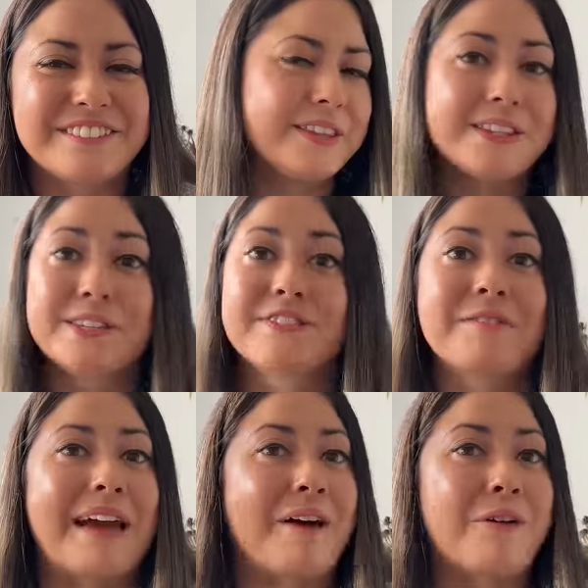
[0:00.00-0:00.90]
This is from
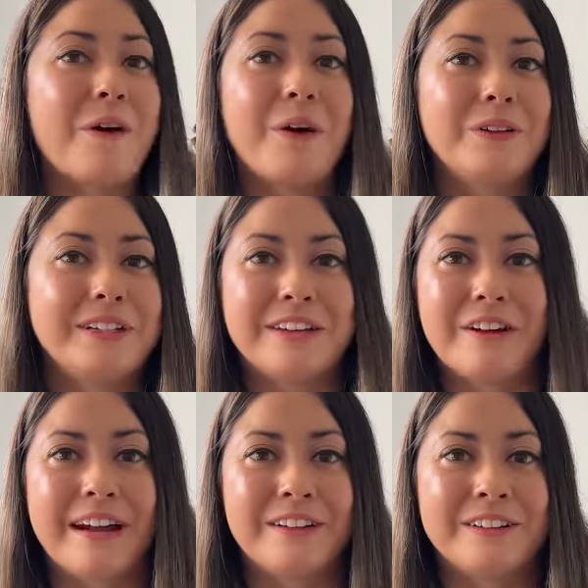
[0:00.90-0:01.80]
our Holy
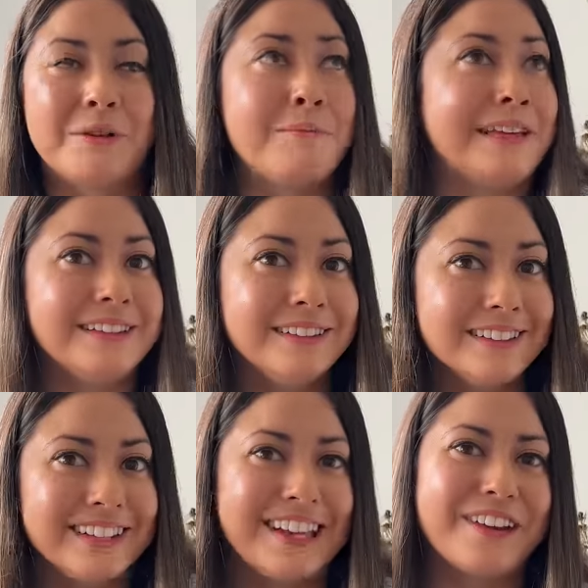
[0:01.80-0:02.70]
Grail mill
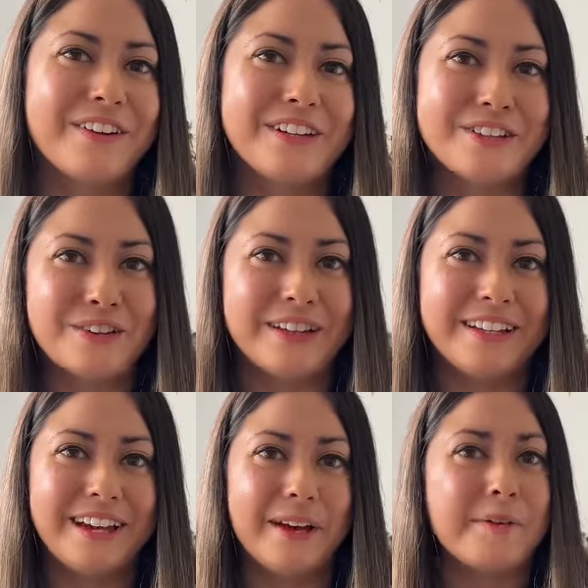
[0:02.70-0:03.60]
here in Australia,